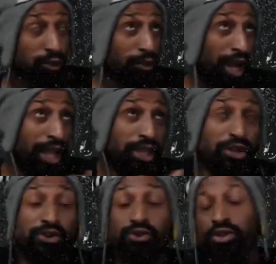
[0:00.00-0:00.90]
would I
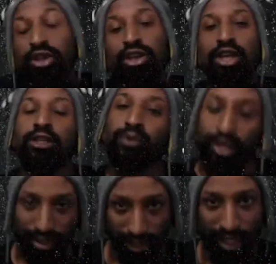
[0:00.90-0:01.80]
use? Is
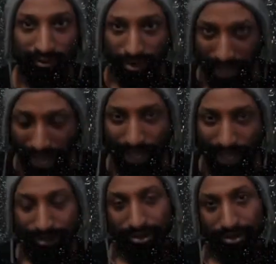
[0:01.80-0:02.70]
what a slave would ask.